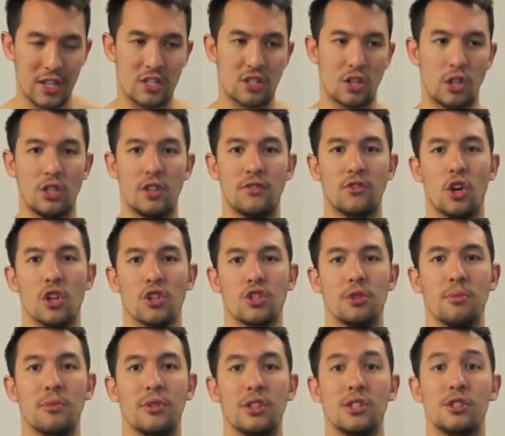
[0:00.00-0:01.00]
so you've got
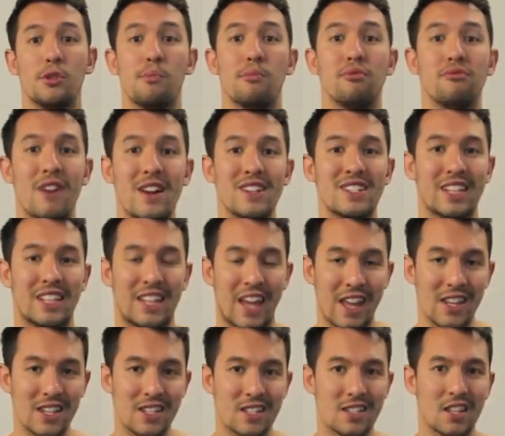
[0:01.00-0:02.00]
something to press
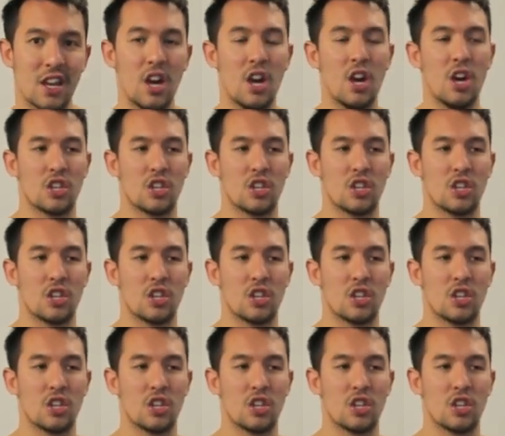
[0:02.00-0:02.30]
against.